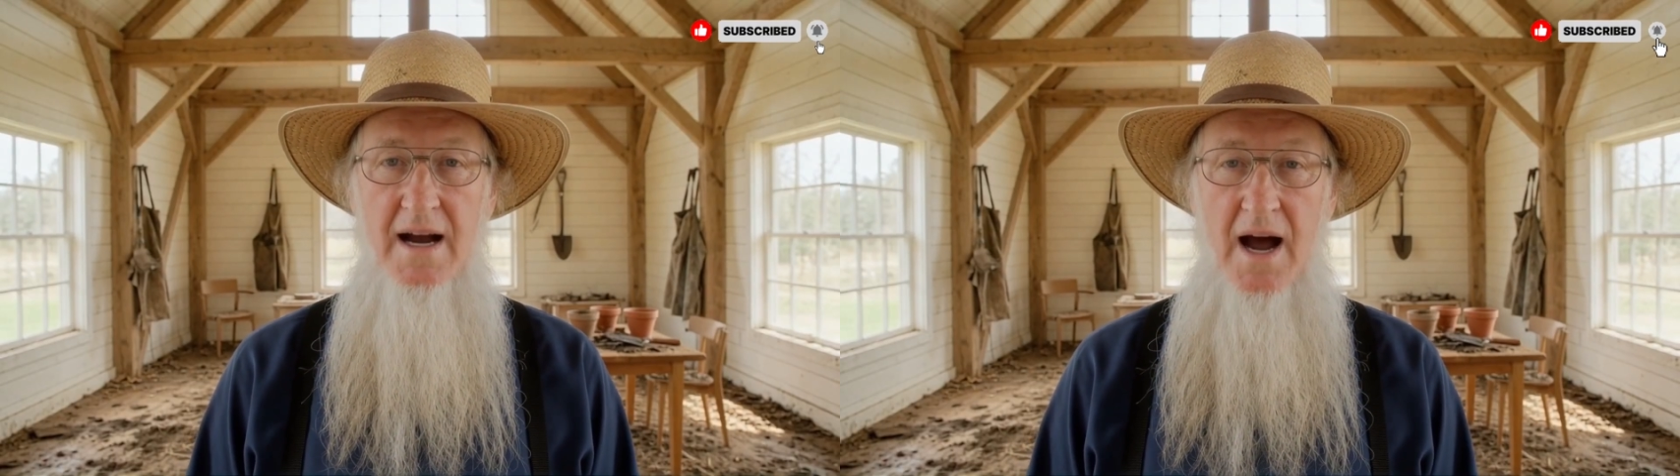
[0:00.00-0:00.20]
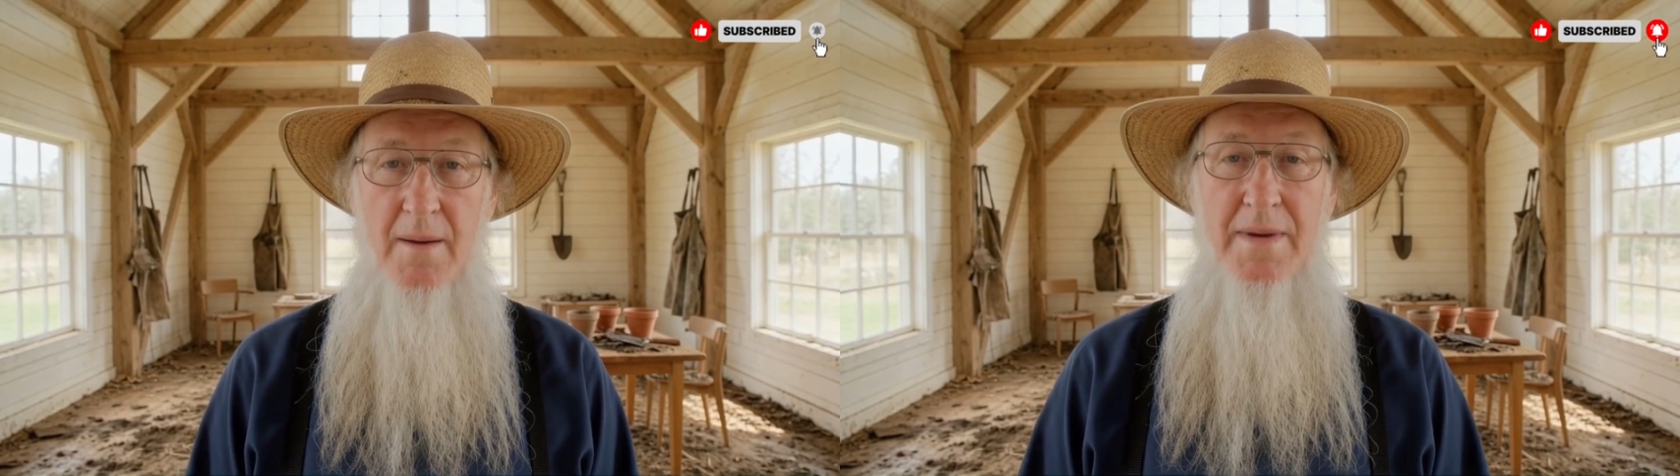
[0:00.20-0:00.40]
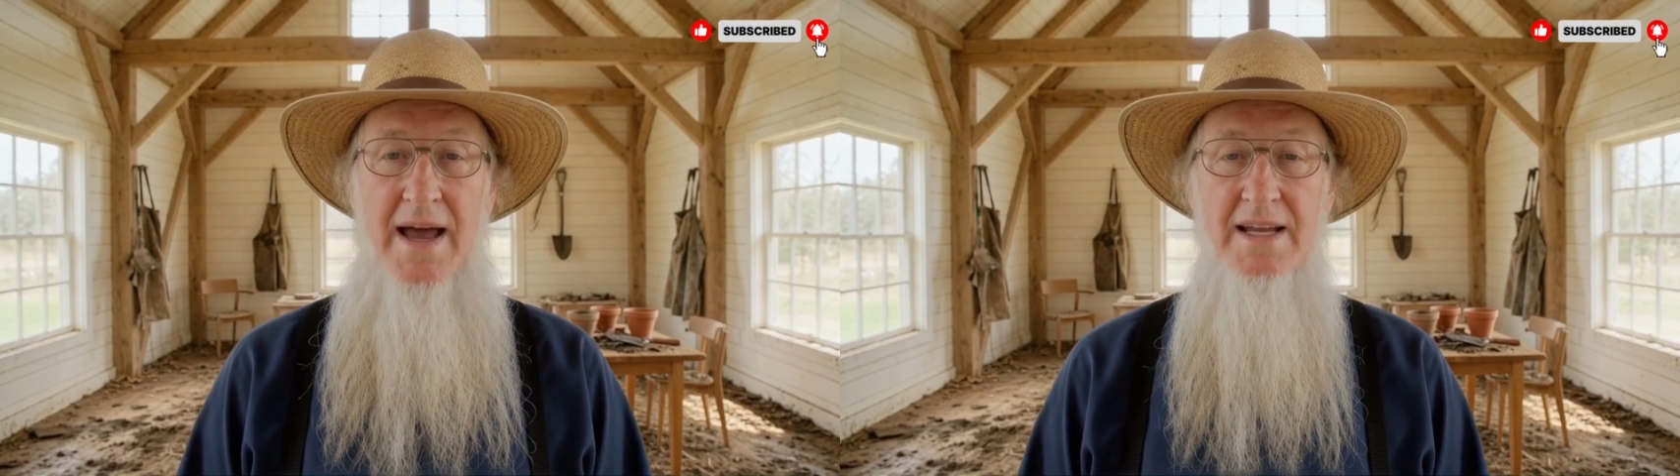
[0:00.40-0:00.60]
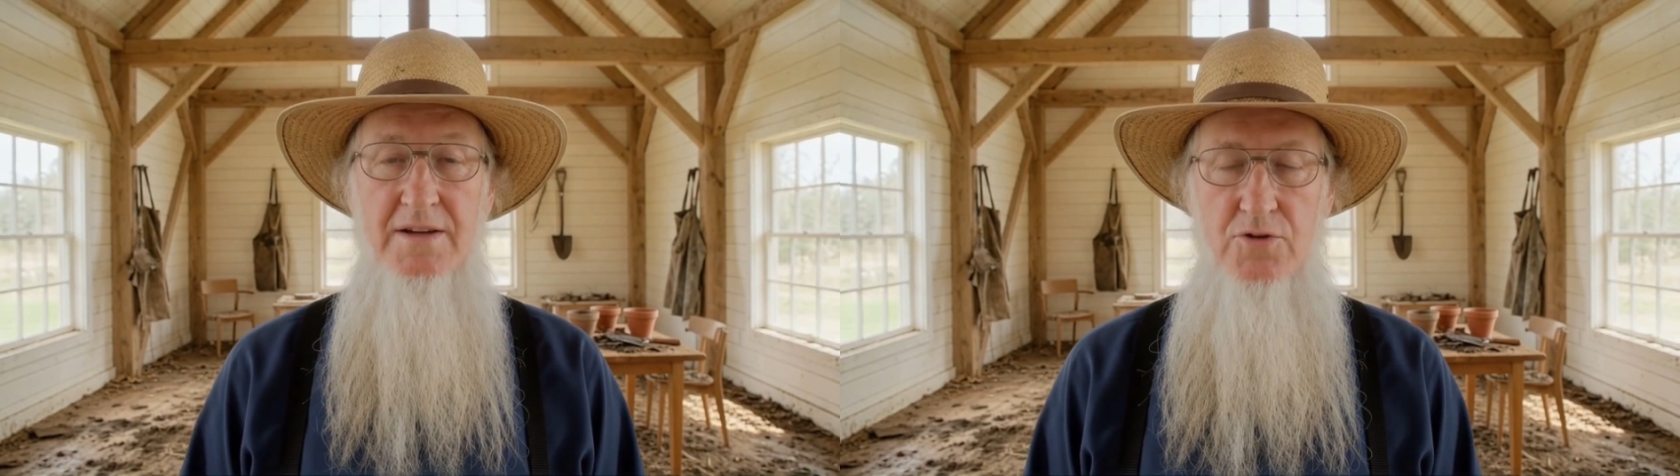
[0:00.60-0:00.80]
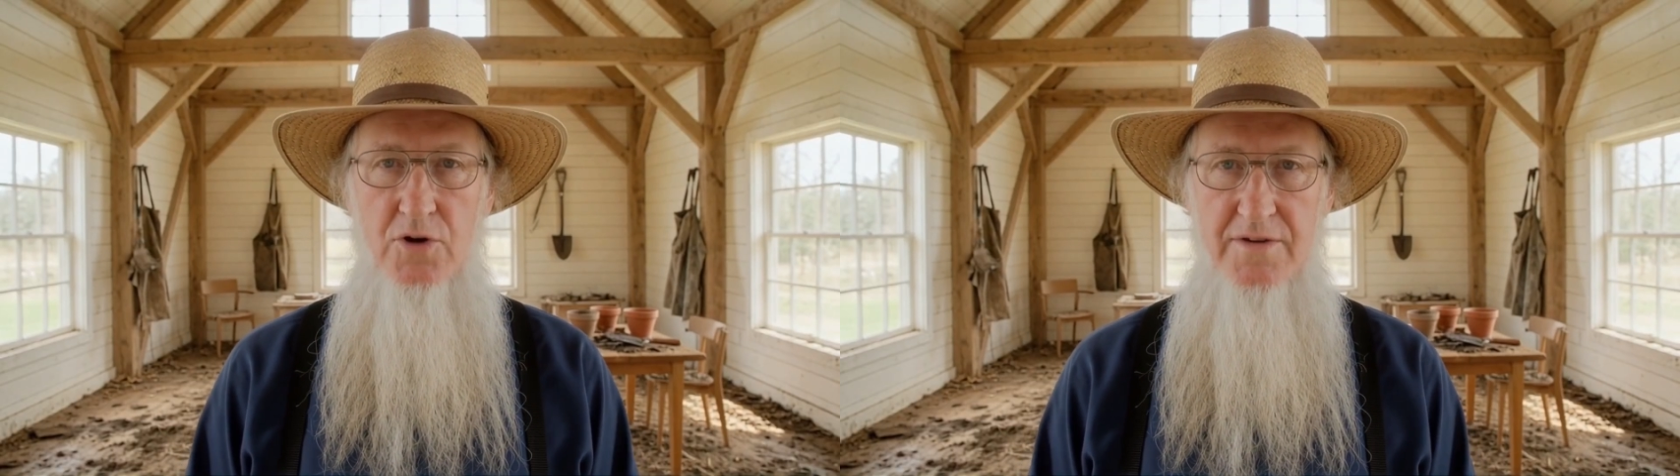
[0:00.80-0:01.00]

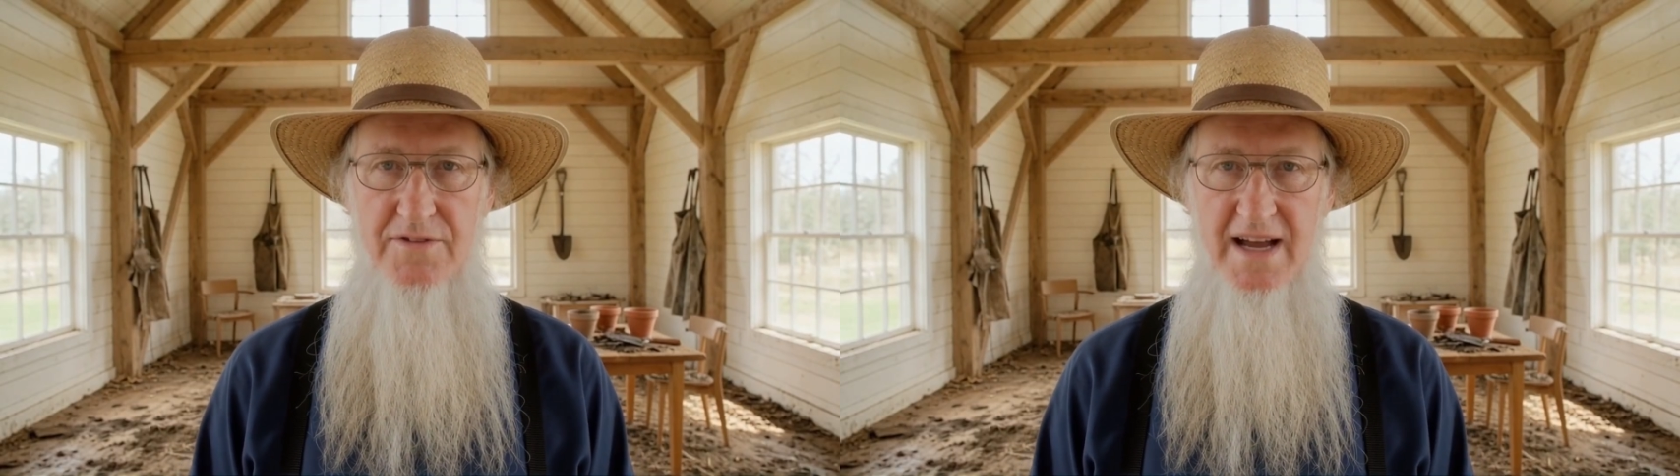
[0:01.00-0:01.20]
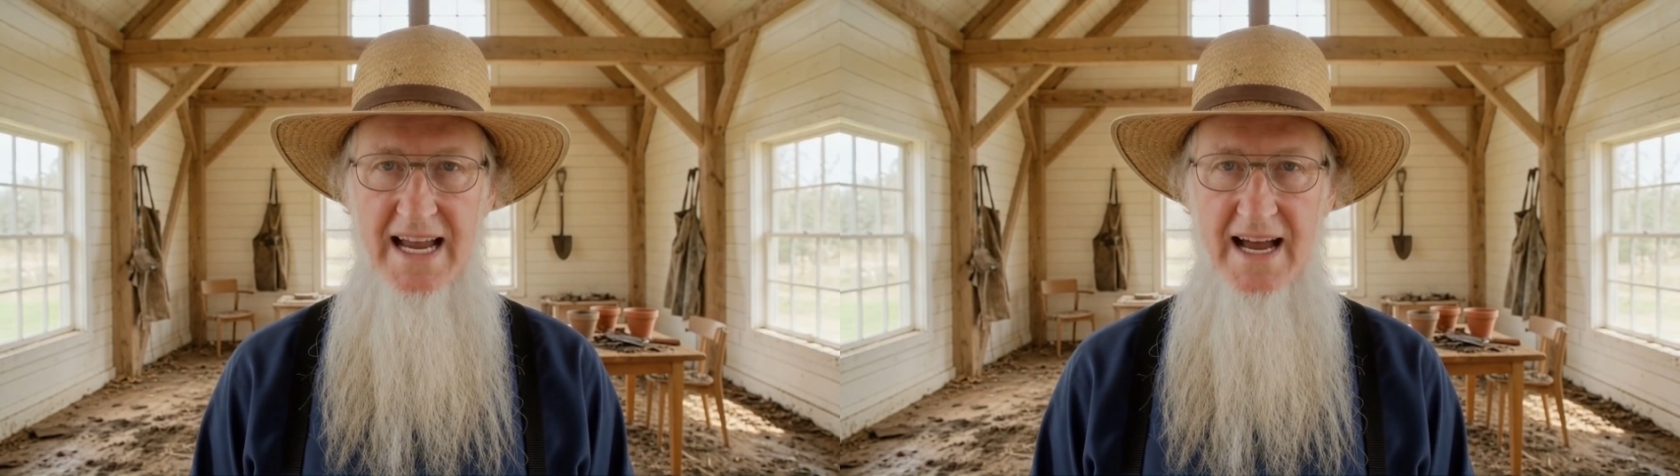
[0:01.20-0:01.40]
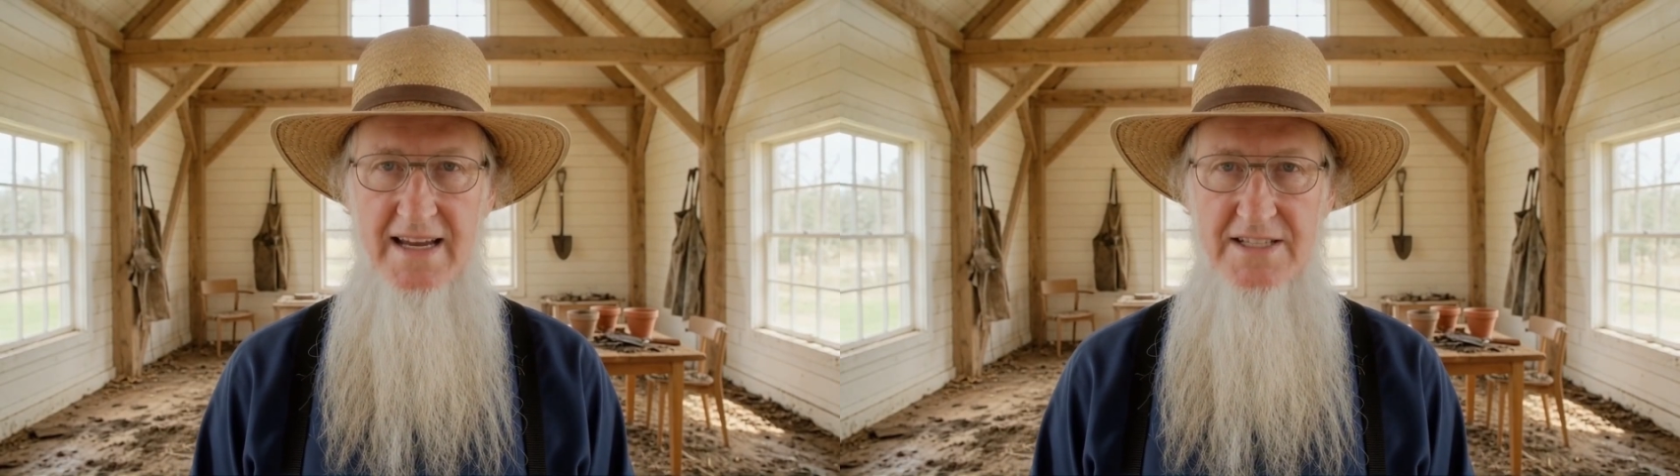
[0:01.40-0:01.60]
updated for a fan